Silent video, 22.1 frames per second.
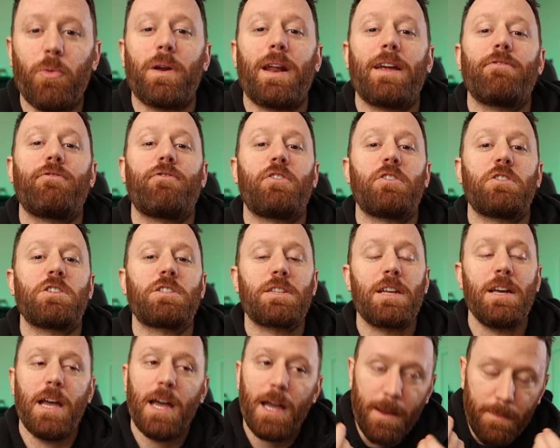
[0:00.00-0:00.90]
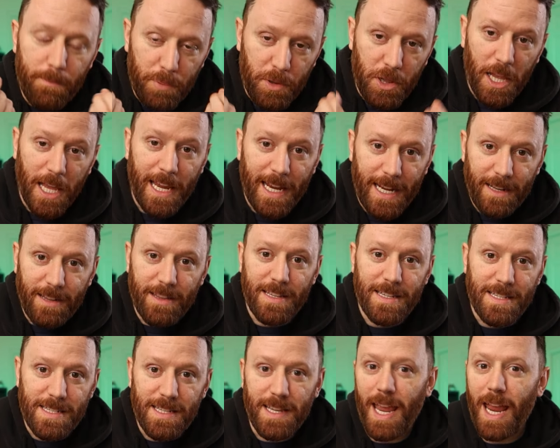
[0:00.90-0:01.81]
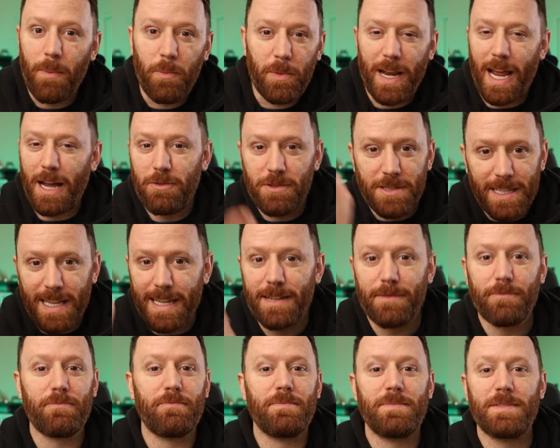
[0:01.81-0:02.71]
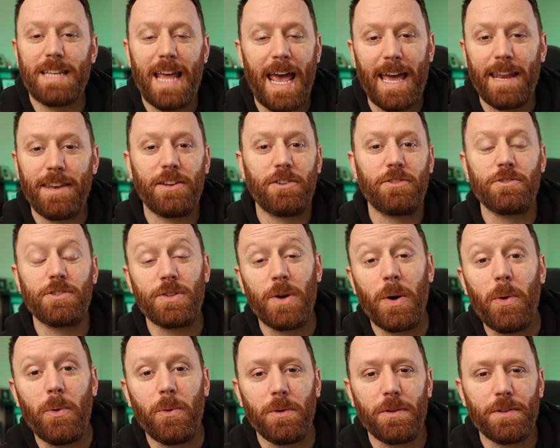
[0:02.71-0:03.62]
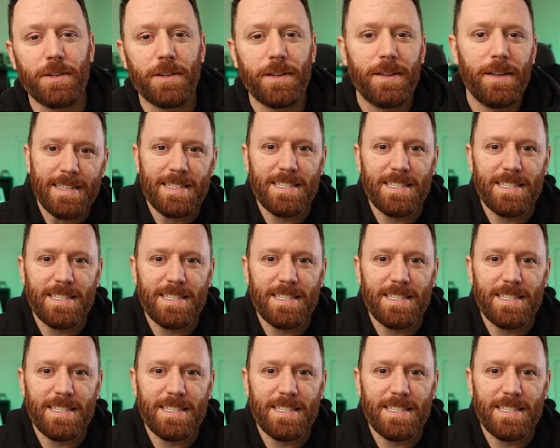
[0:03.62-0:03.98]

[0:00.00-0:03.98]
when I first played this game when I was like 10 years old.